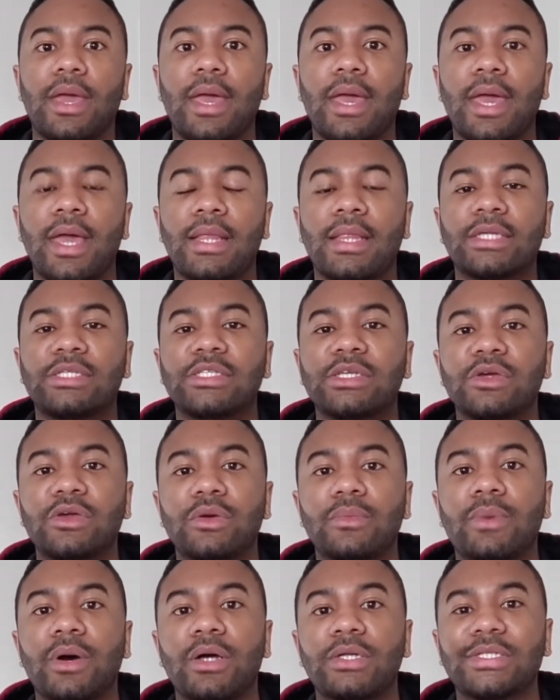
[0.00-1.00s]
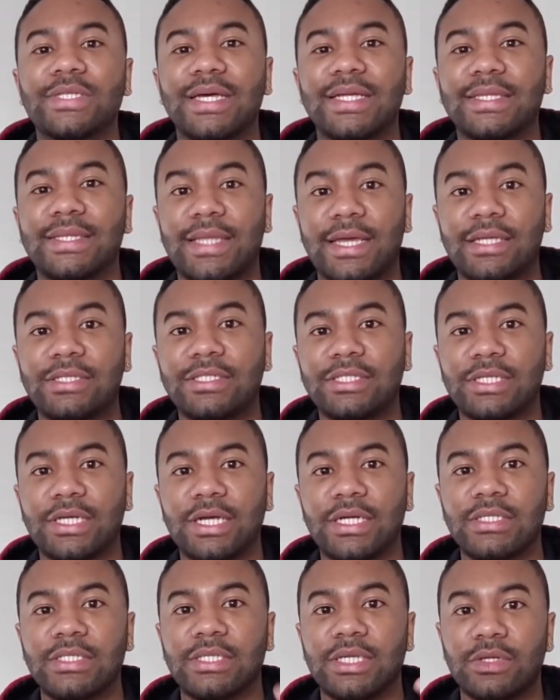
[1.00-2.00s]
And let's say you bought ten
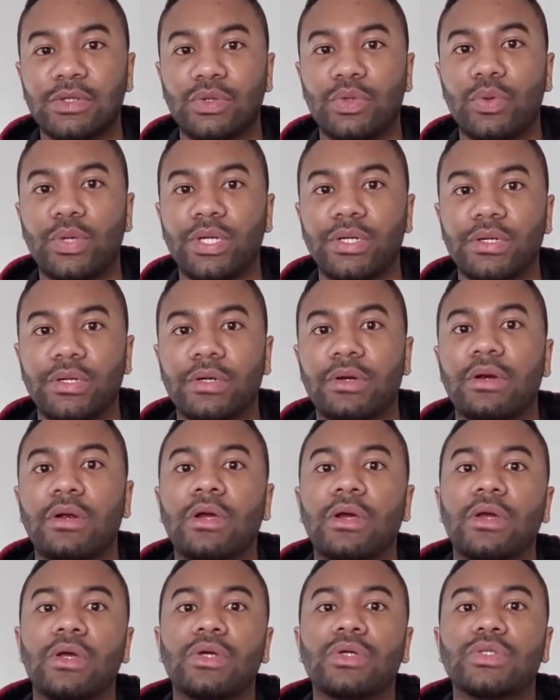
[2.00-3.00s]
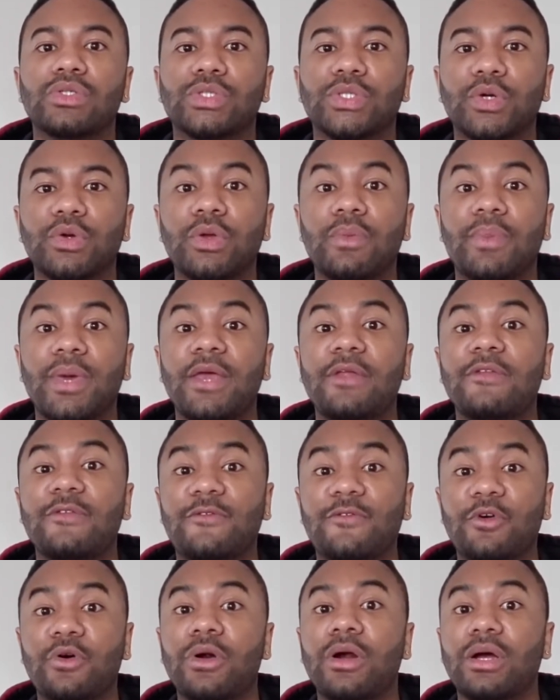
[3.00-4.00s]
shares in Twitter. So you paid
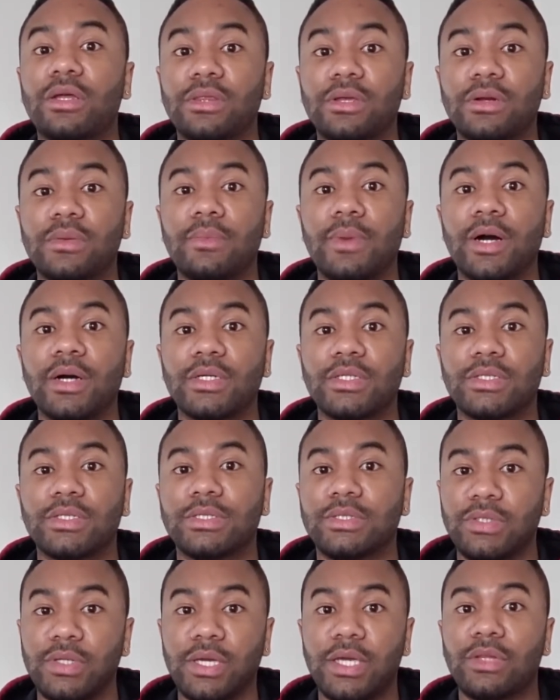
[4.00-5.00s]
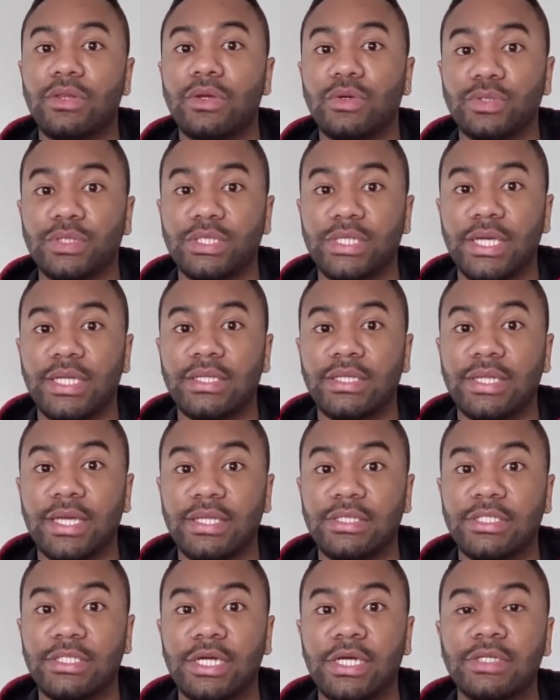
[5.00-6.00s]
four hundred bucks to get those ten
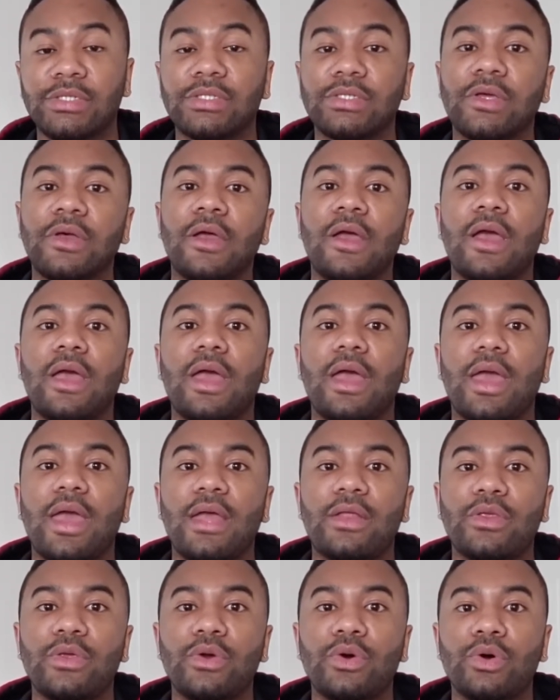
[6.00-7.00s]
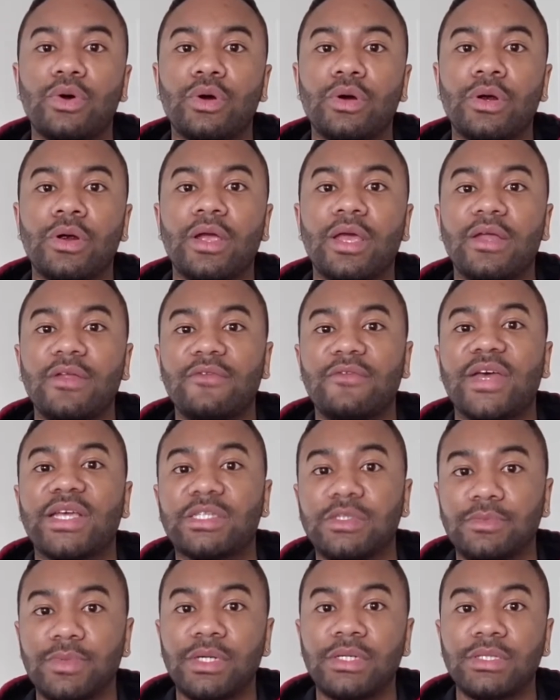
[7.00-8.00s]
shares, and your
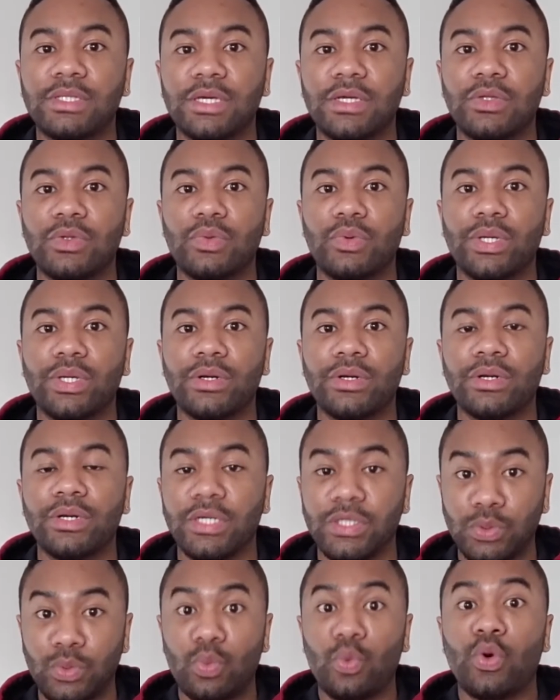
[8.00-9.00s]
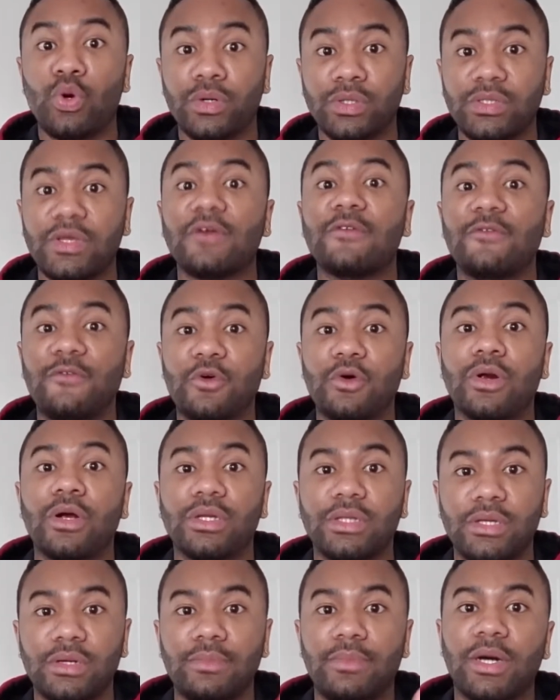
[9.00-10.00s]
investment in Twitter is worth
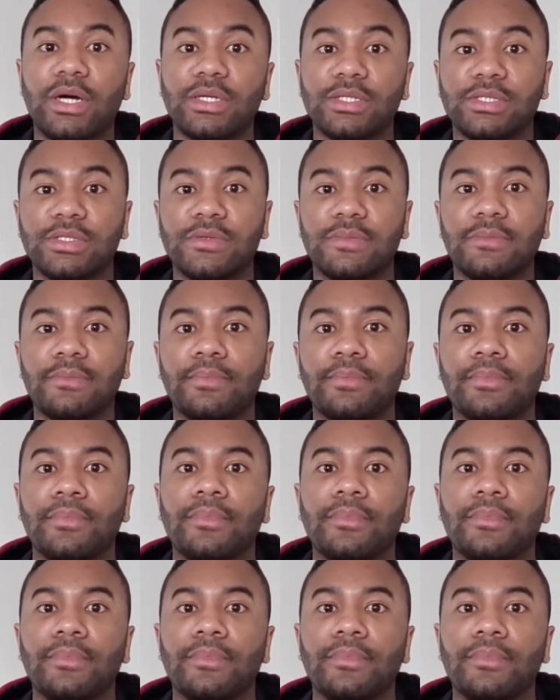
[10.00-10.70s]
four hundred bucks.